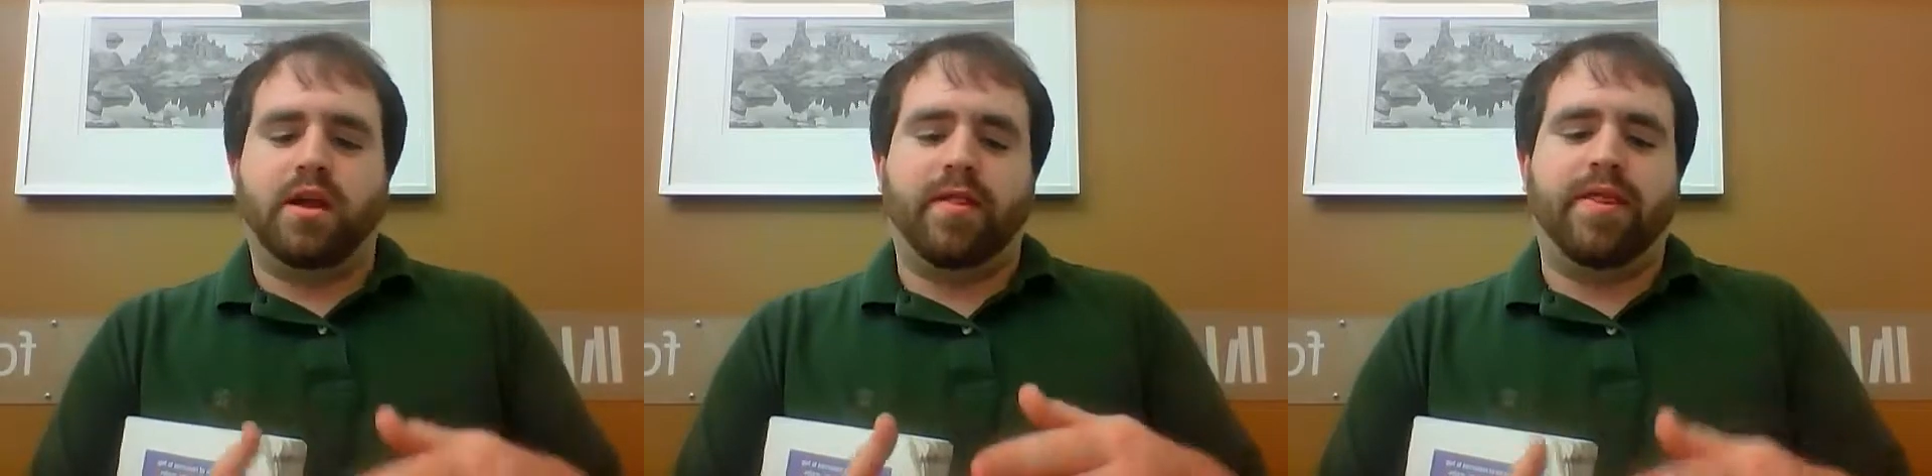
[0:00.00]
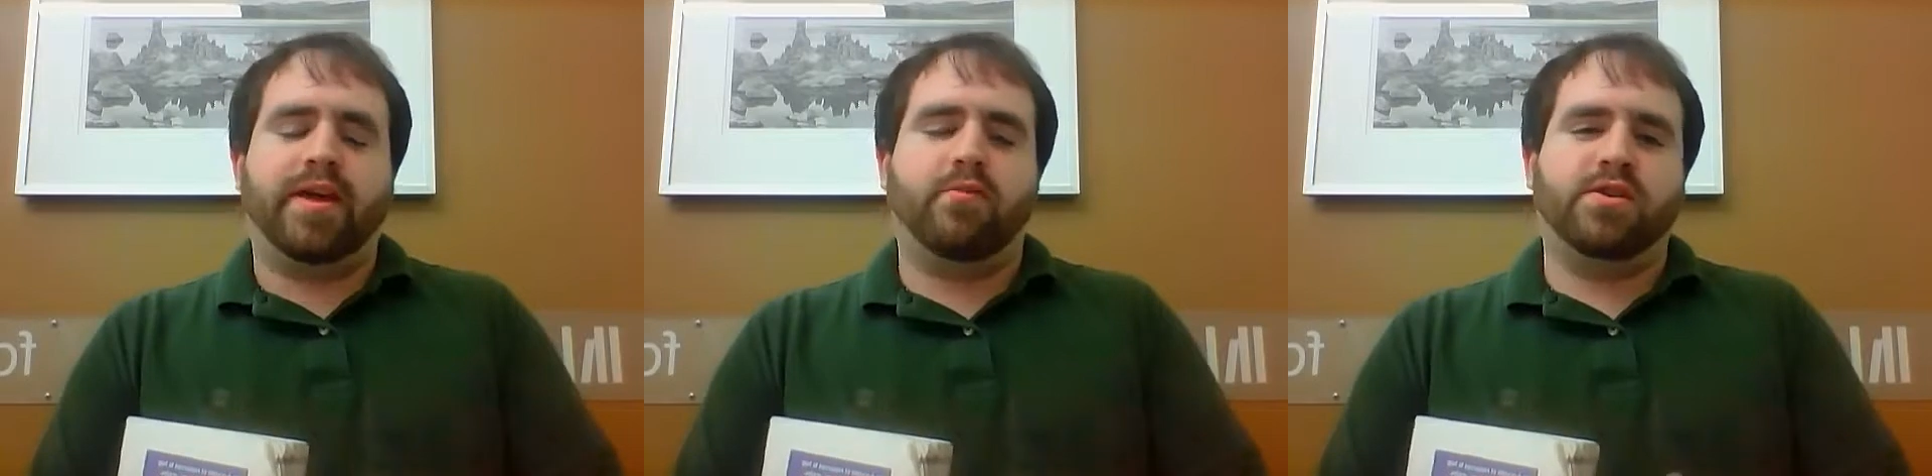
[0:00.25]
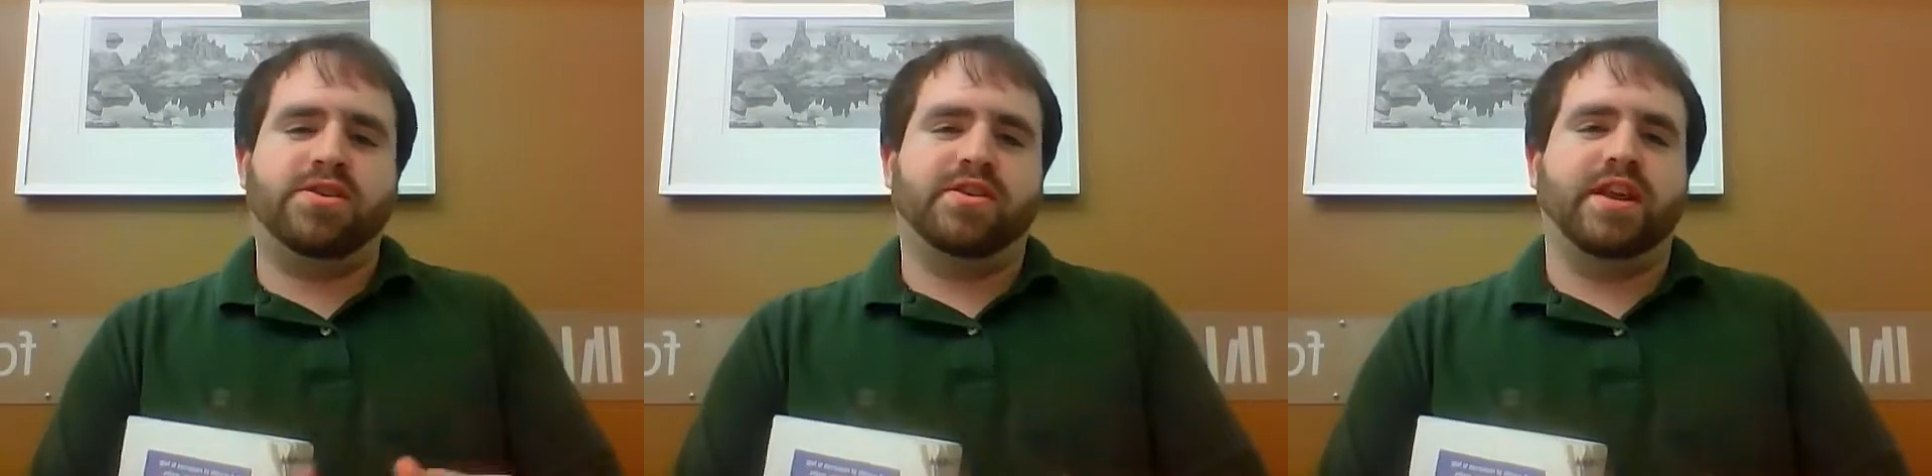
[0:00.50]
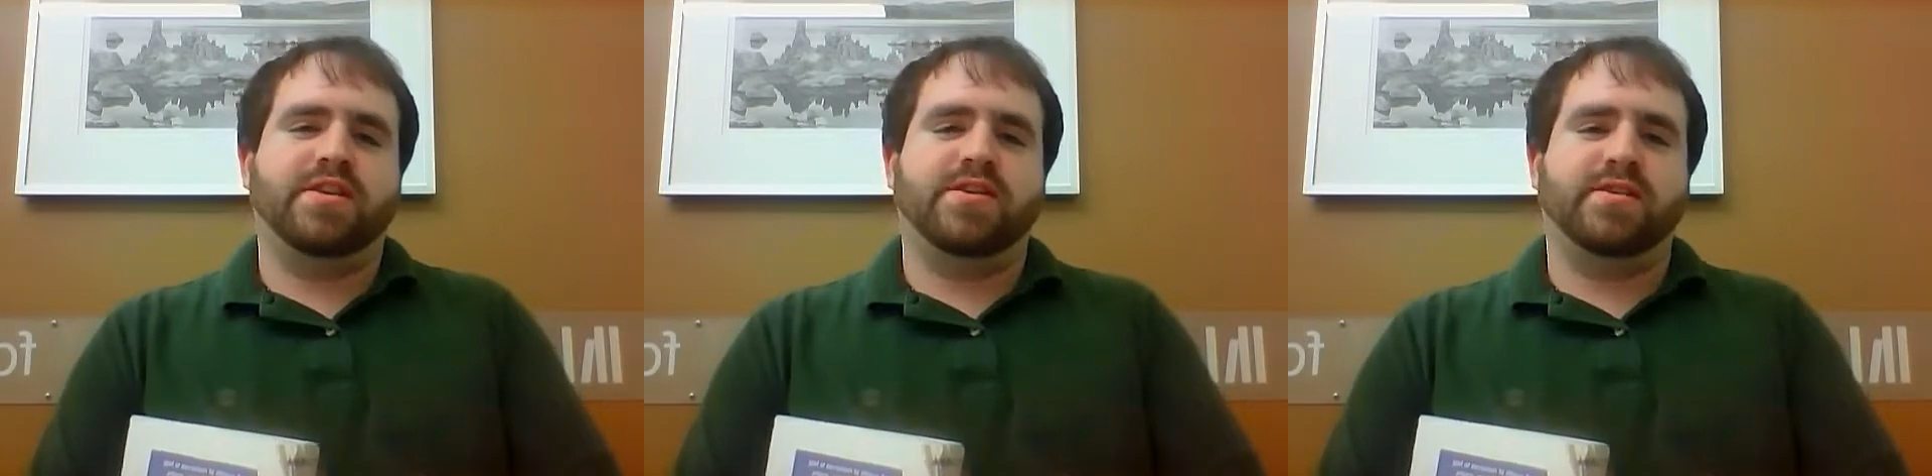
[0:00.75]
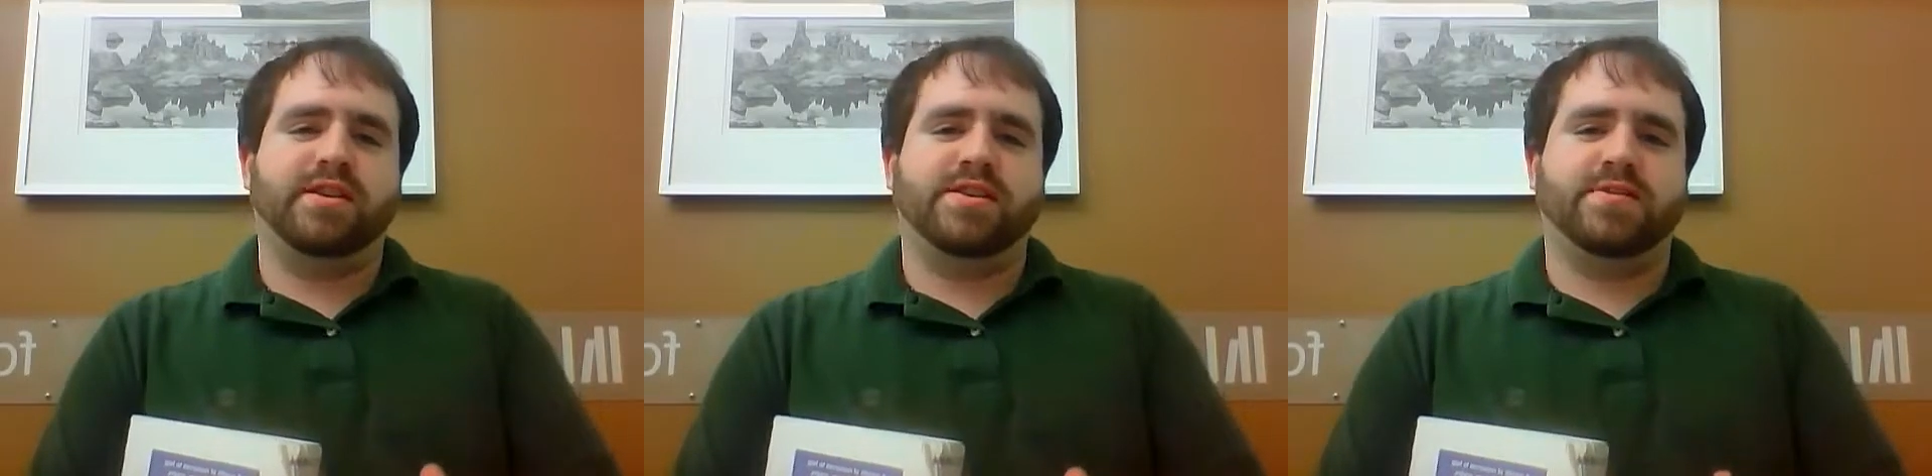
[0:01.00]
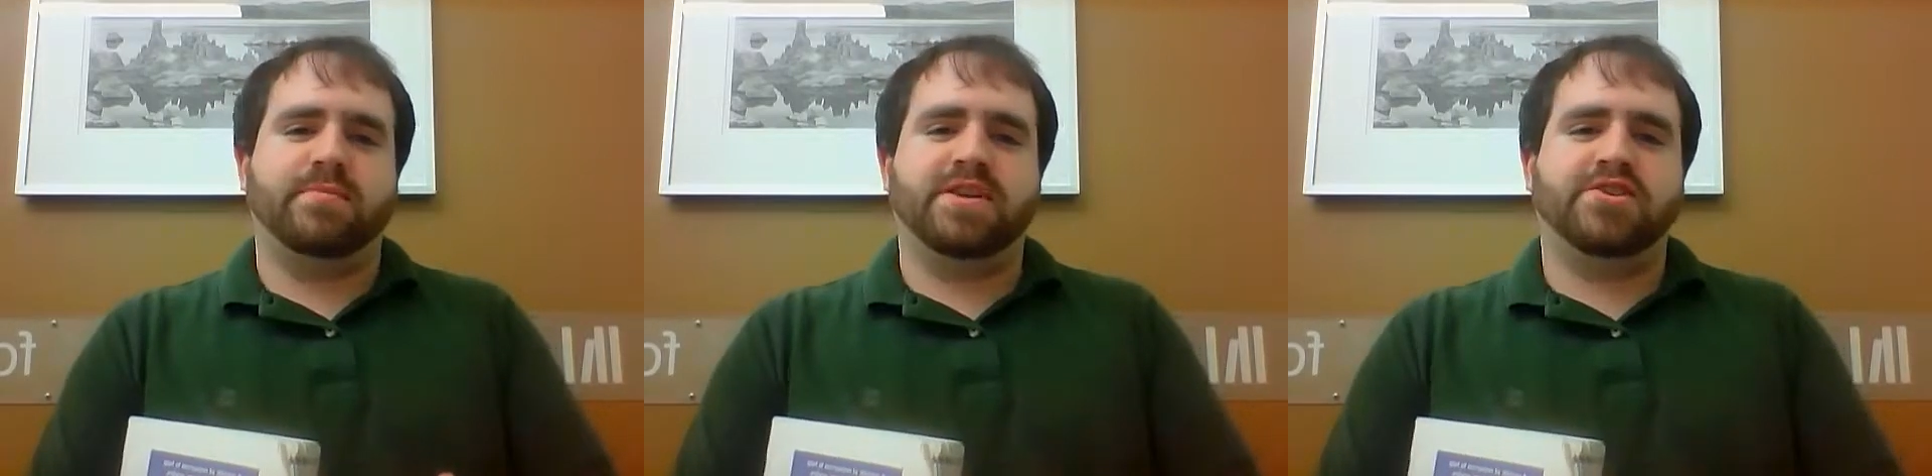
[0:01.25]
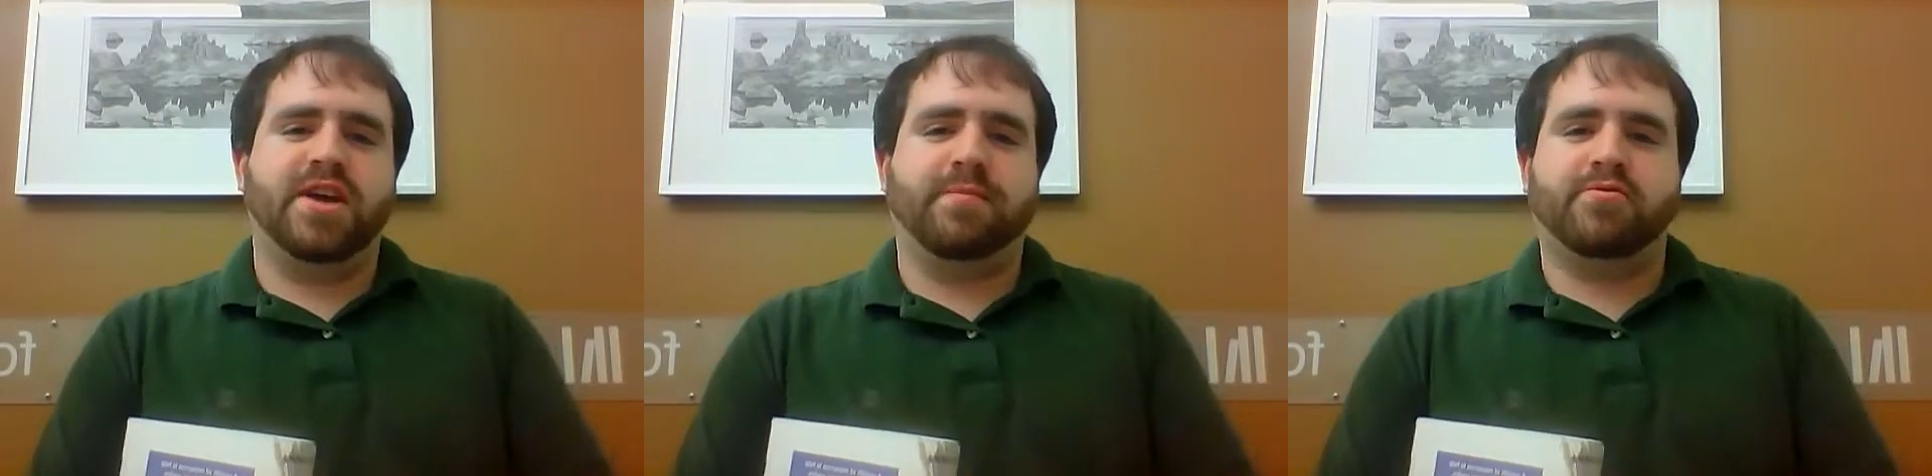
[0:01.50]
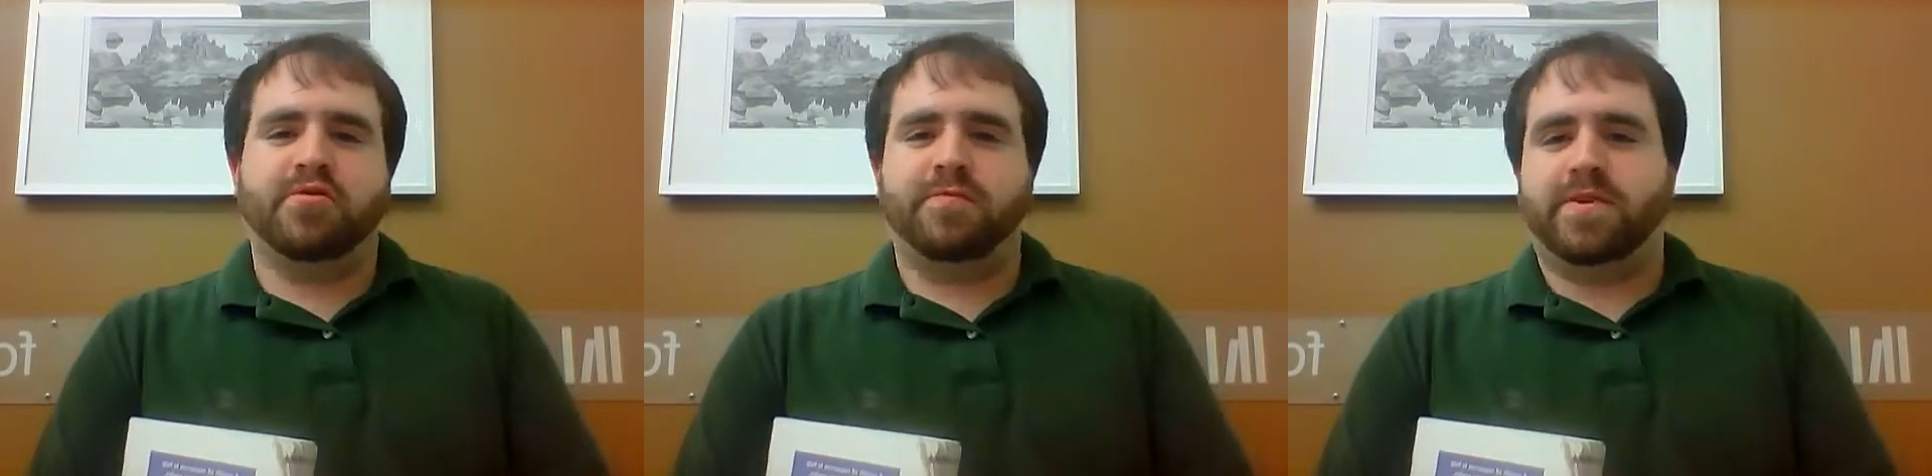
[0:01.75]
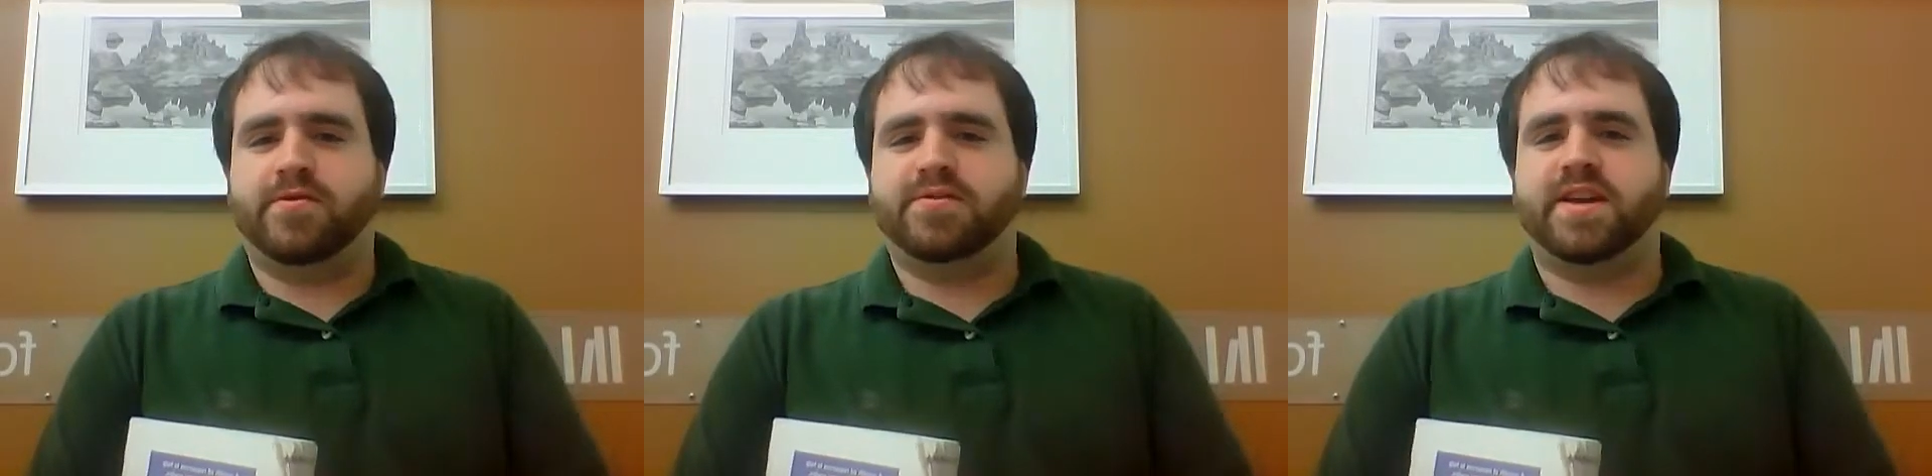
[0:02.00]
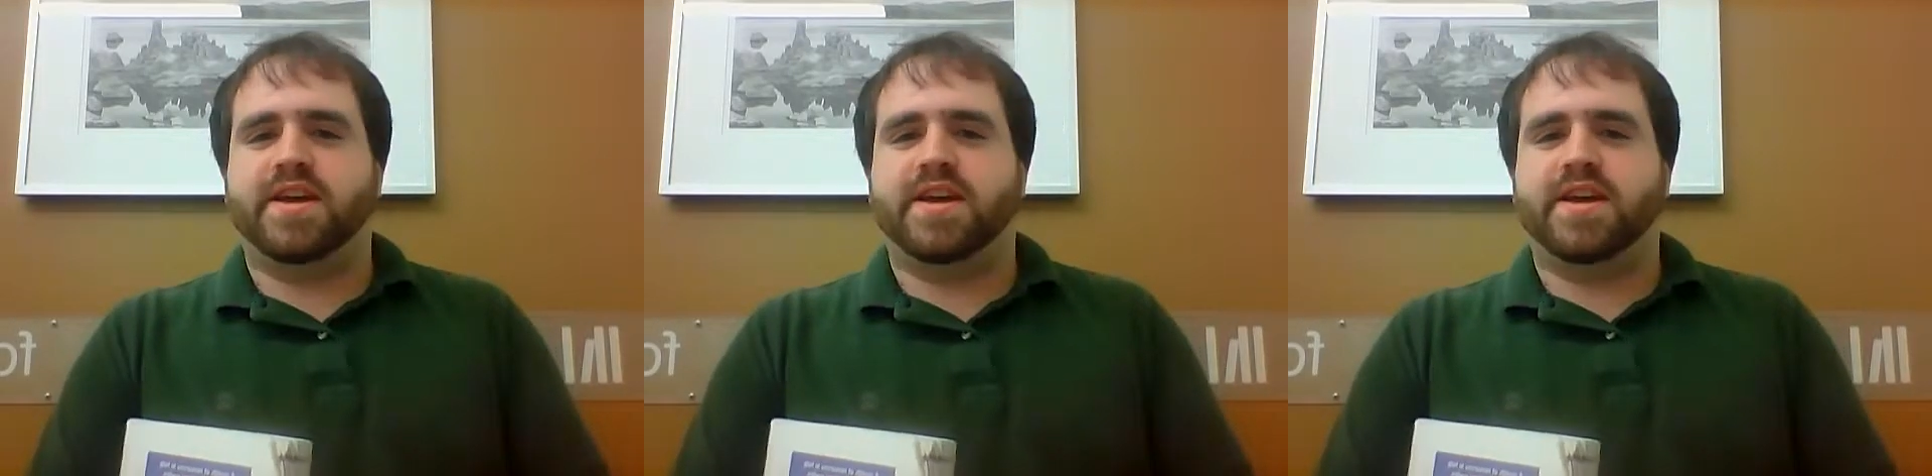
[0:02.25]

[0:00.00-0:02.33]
Then once you get to these mid-chapter reviews